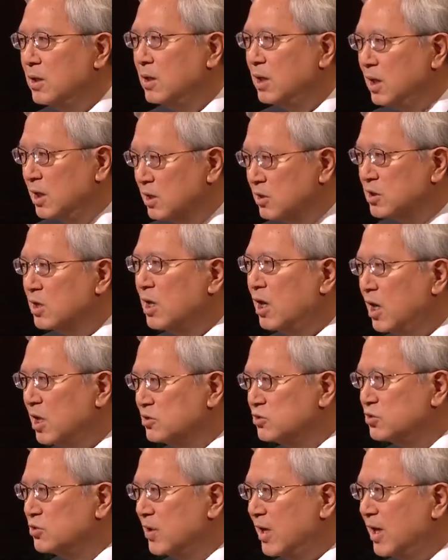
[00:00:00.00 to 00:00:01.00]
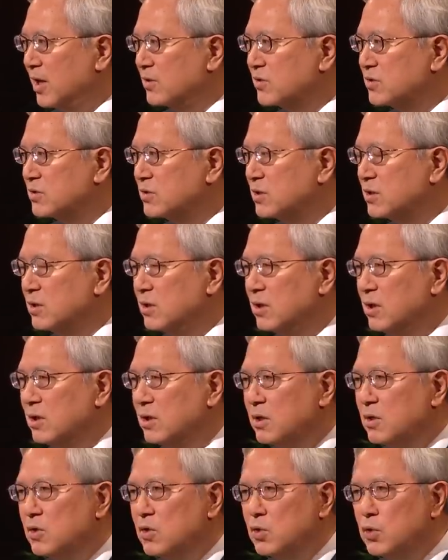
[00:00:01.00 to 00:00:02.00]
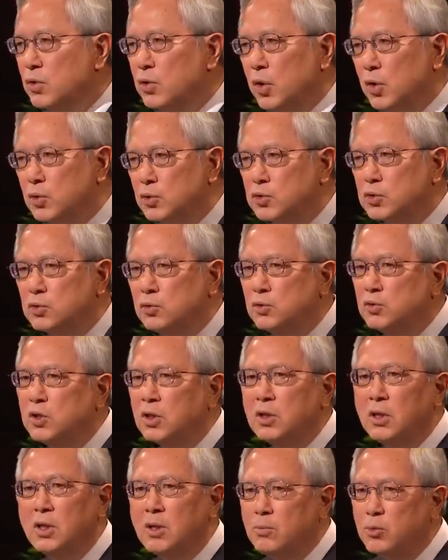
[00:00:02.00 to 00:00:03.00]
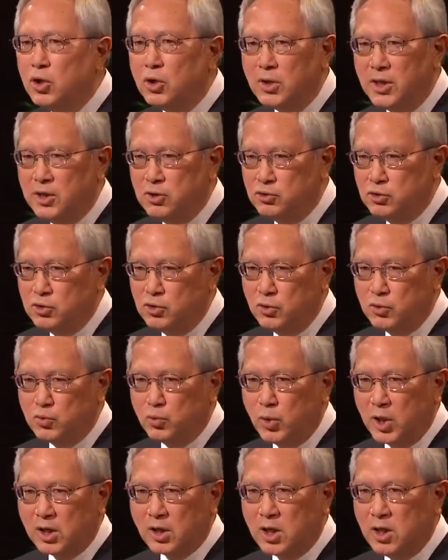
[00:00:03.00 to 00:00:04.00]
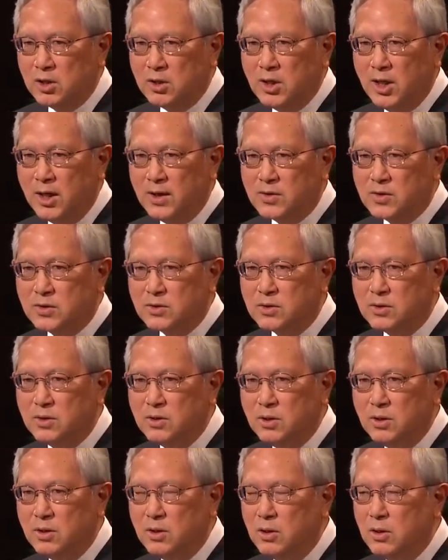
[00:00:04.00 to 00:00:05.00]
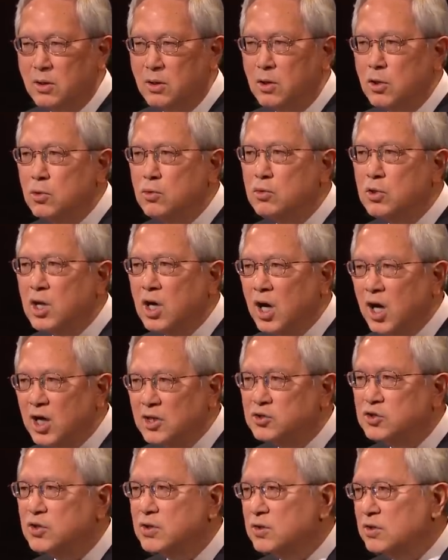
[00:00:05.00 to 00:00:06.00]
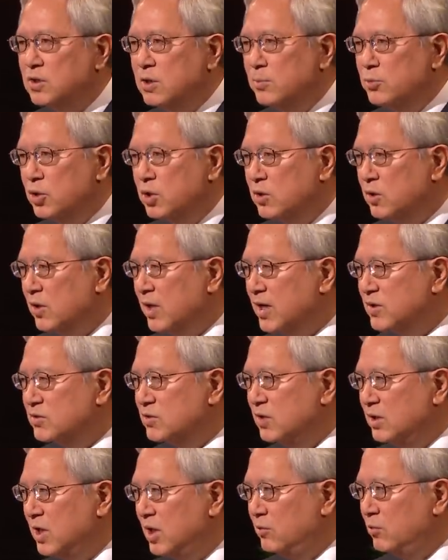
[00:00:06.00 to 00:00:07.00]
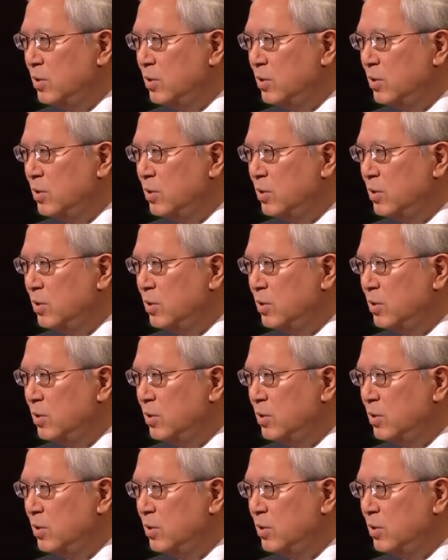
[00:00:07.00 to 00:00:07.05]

In contrast, those who deliberately choose wickedness, who consciously procrastinate